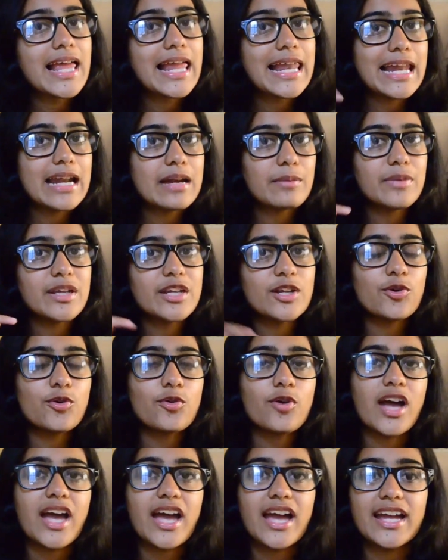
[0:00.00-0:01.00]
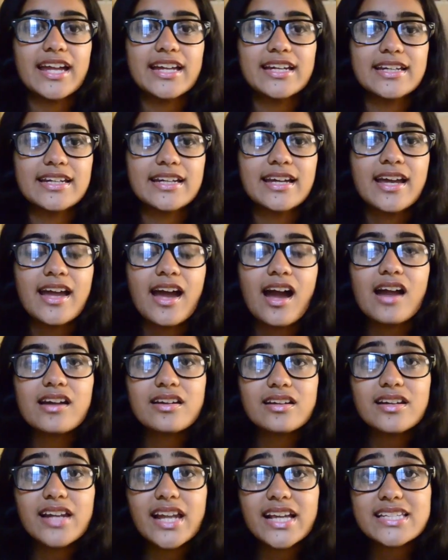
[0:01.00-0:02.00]
Let me know. And
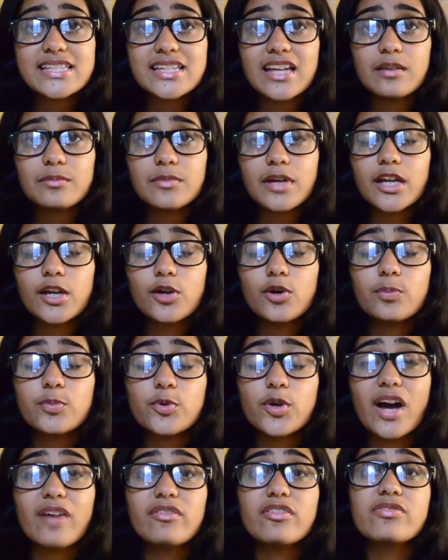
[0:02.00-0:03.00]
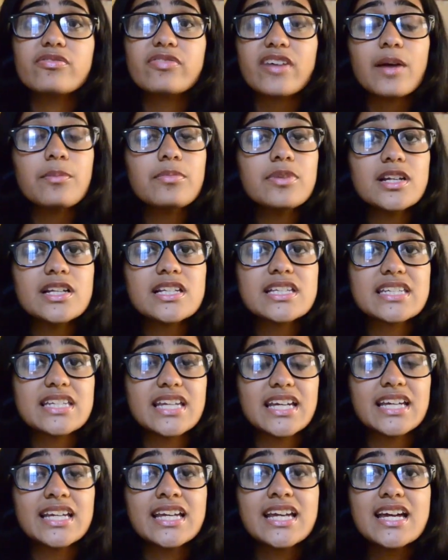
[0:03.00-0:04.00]
until next time, I hope you have a fabulous
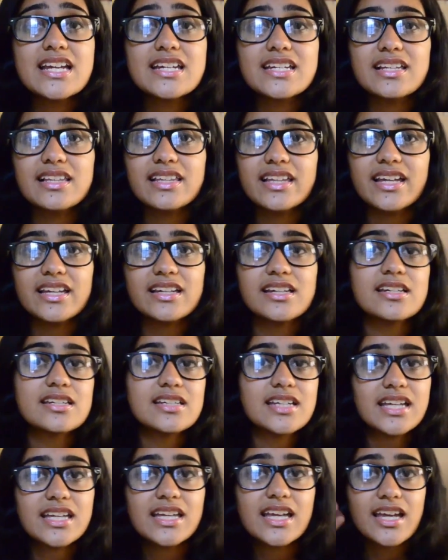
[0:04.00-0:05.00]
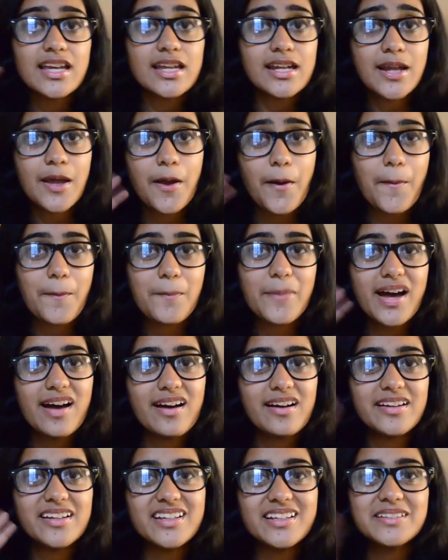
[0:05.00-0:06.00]
day. Till then, take care.
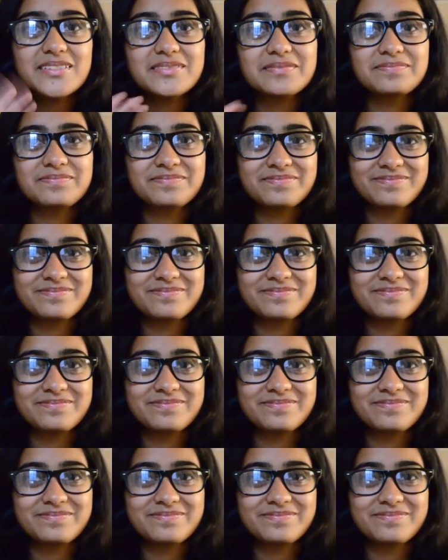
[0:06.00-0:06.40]
Bye.